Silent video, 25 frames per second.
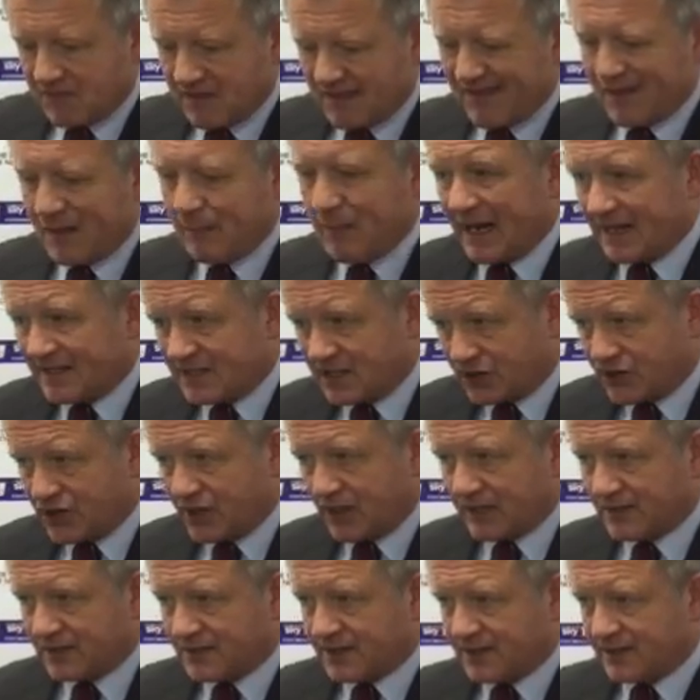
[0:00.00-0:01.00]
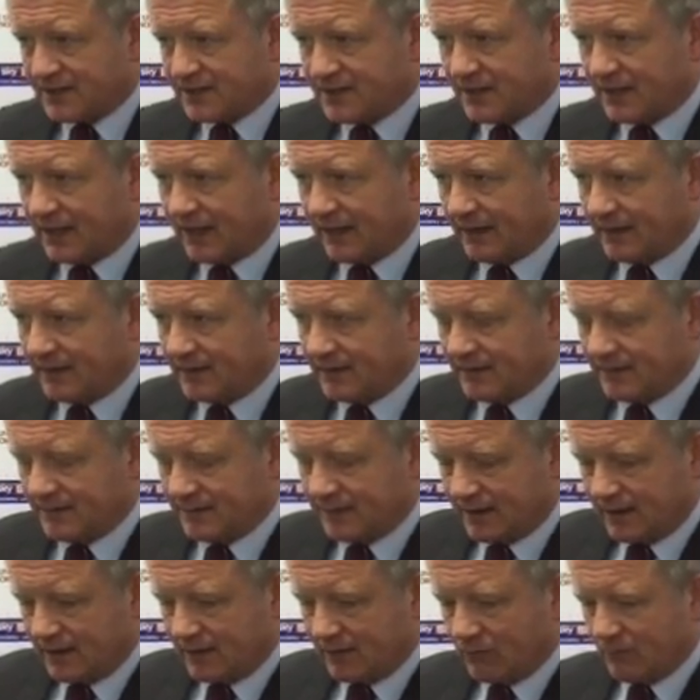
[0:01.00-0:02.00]
the better chances,
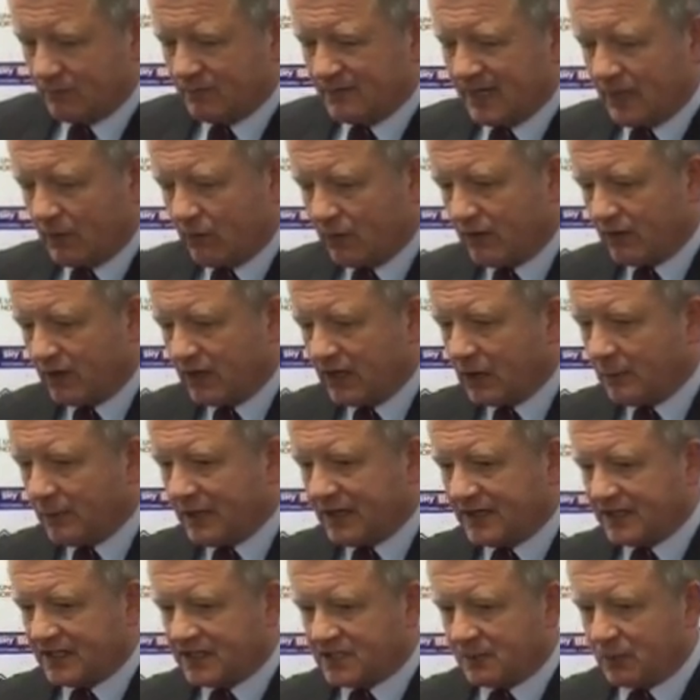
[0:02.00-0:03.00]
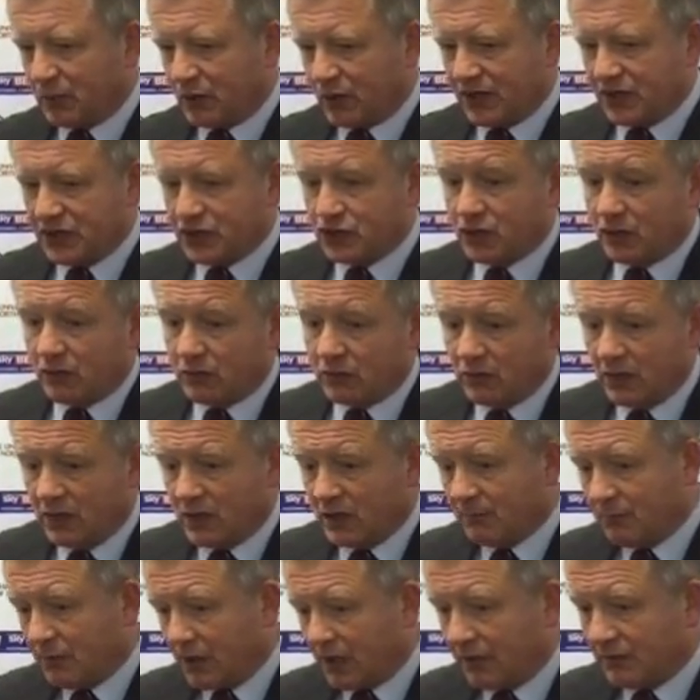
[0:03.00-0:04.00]
and we're a little bit disappointed. Joel
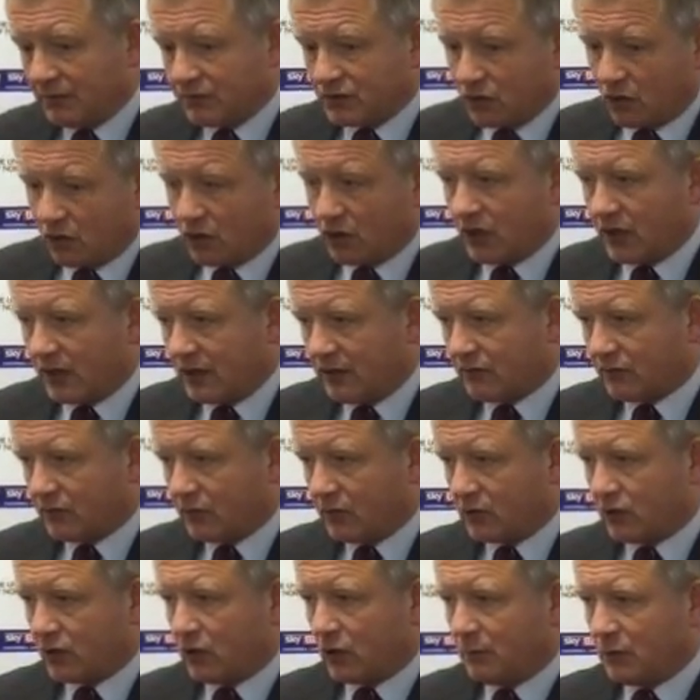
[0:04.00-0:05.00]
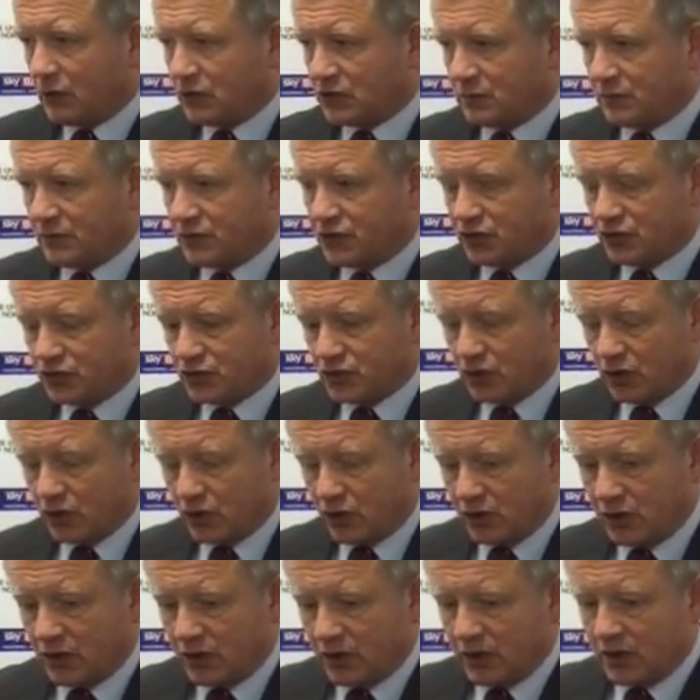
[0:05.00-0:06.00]
Byron's gone clean through on goal, possibly should
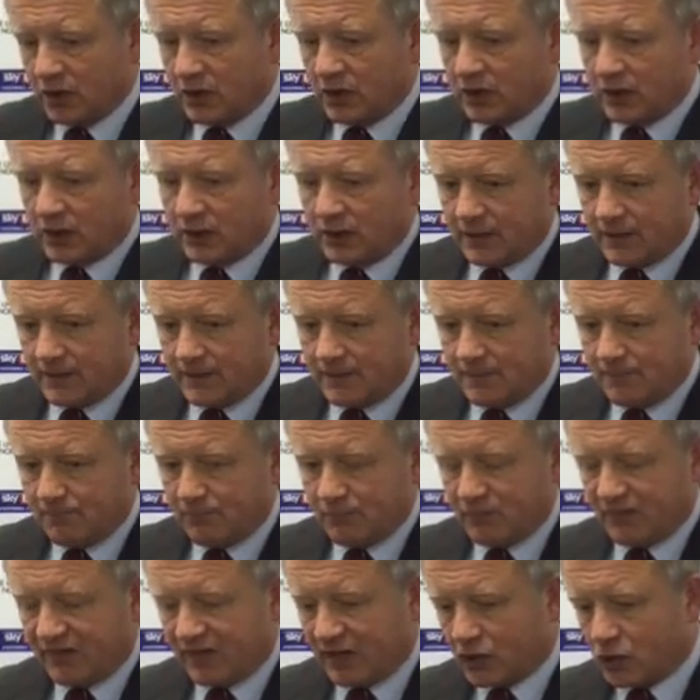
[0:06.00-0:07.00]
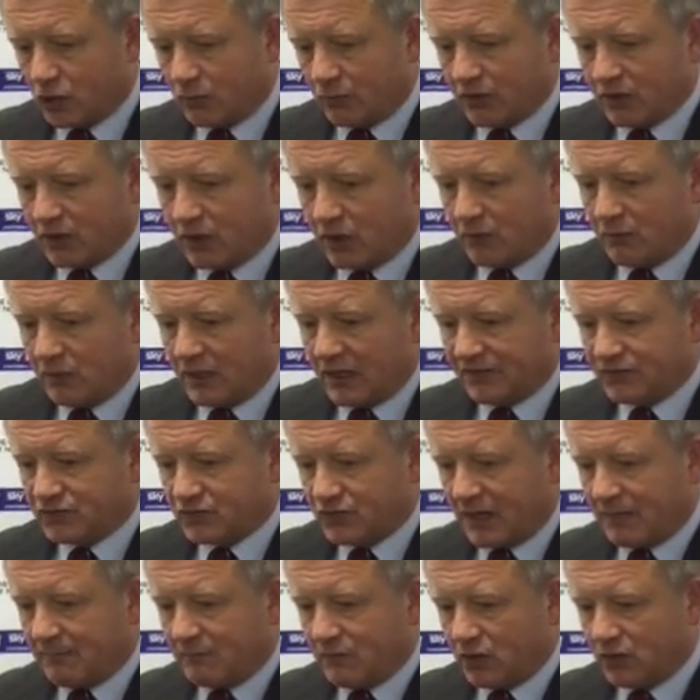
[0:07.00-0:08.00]
score. We've had a couple of goal mouth
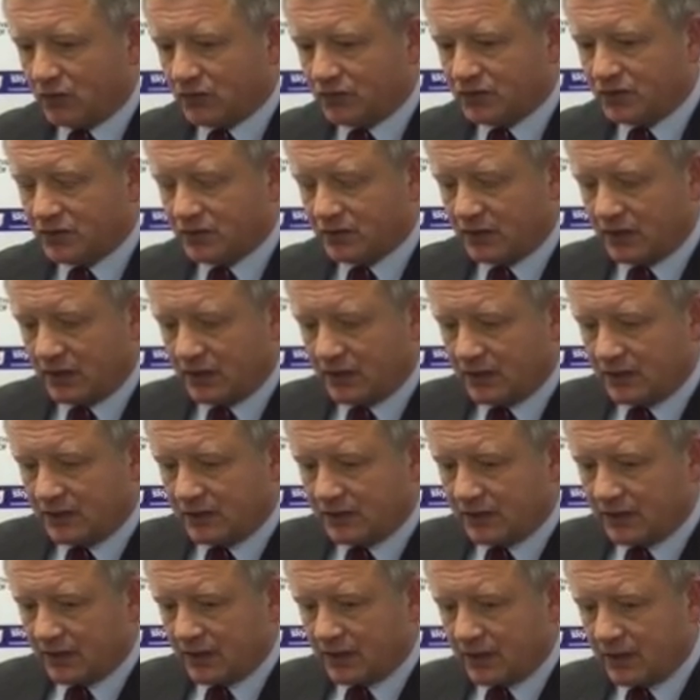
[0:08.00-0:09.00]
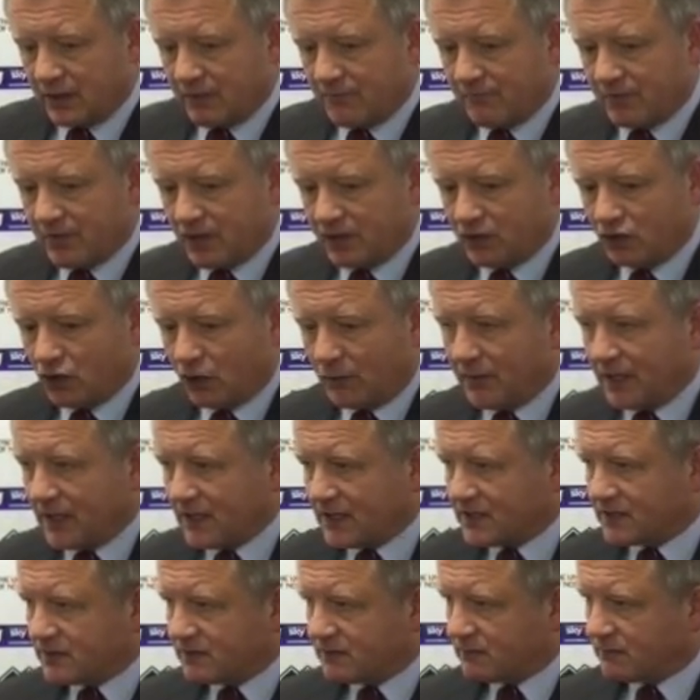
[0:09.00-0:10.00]
scrambles, and
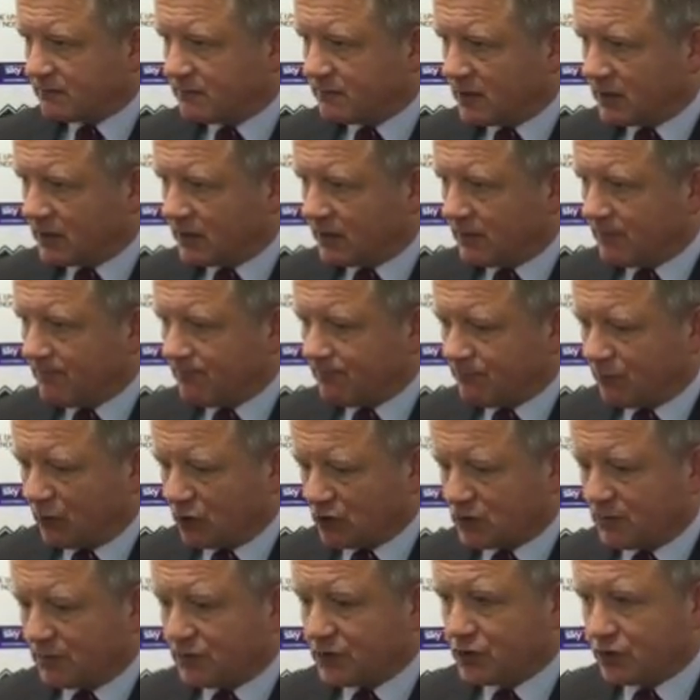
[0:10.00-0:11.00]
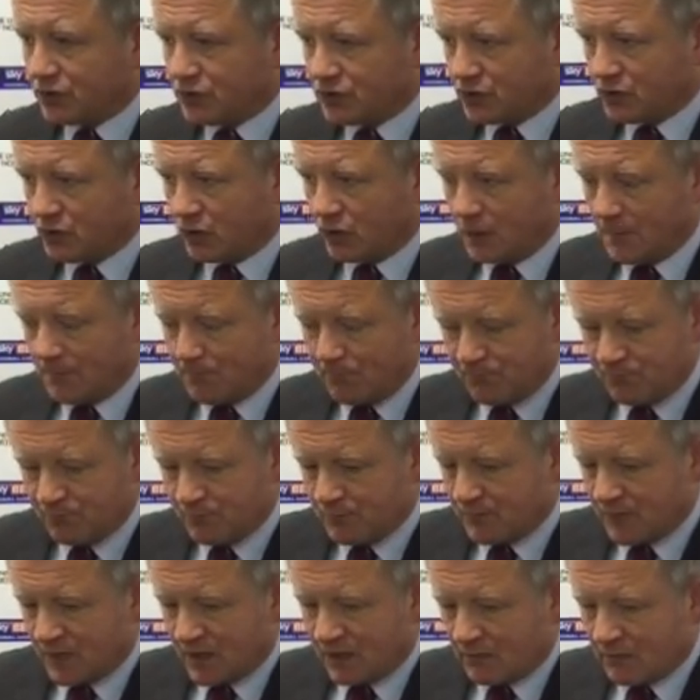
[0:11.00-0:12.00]
Dominic's possibly should score.
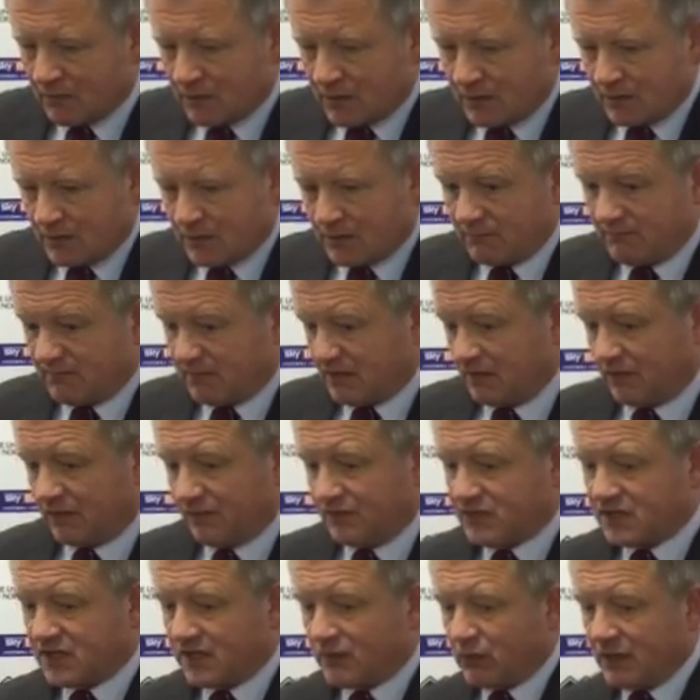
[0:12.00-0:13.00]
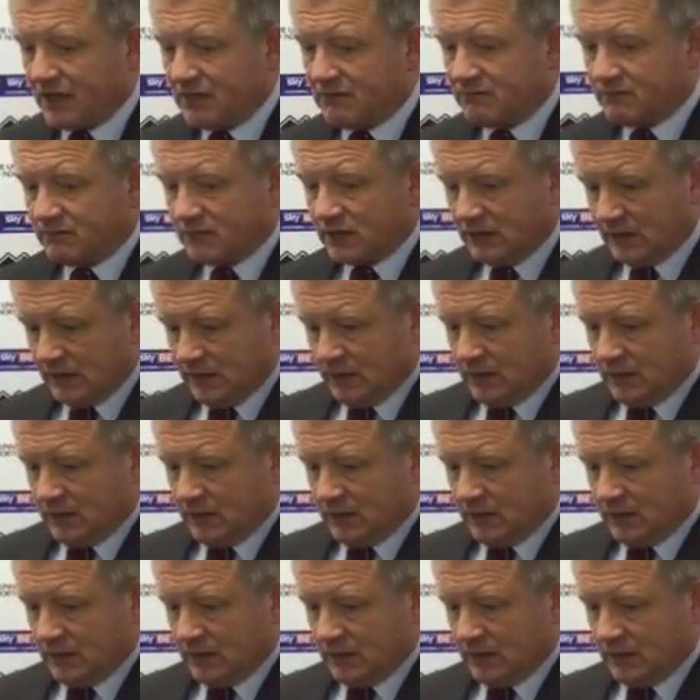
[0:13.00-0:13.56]
And obviously when